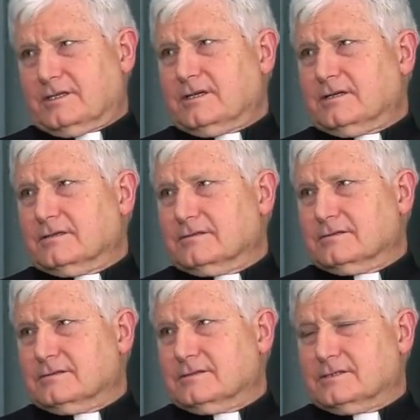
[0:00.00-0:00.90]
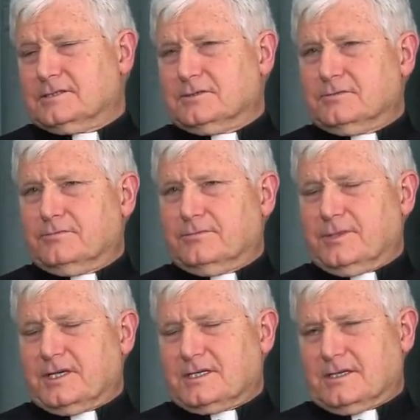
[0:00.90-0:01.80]
there, to
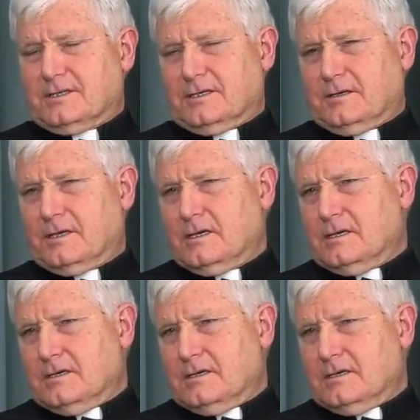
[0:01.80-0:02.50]
basically